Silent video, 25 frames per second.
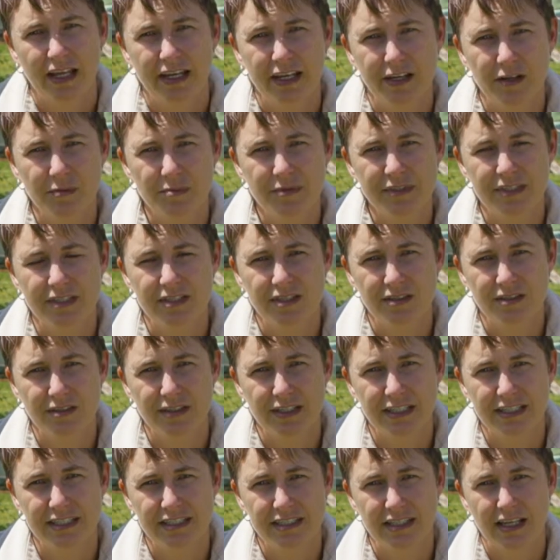It helps to do
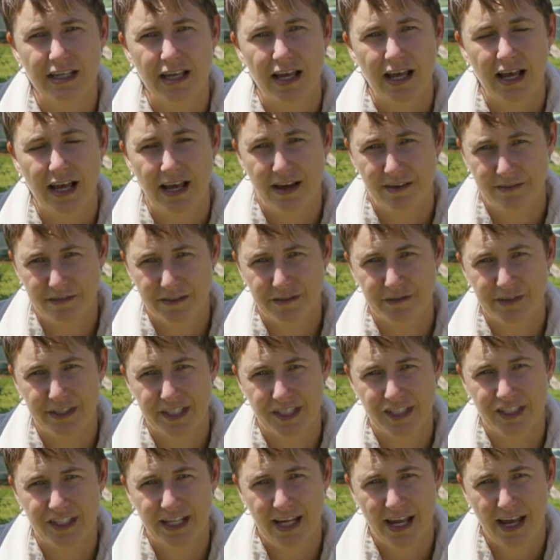this after
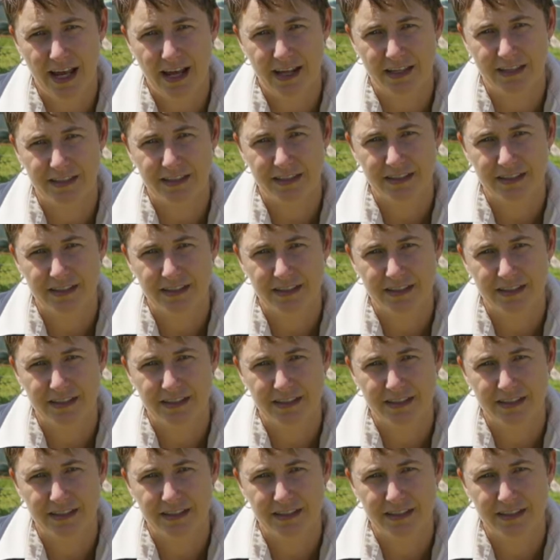each cut,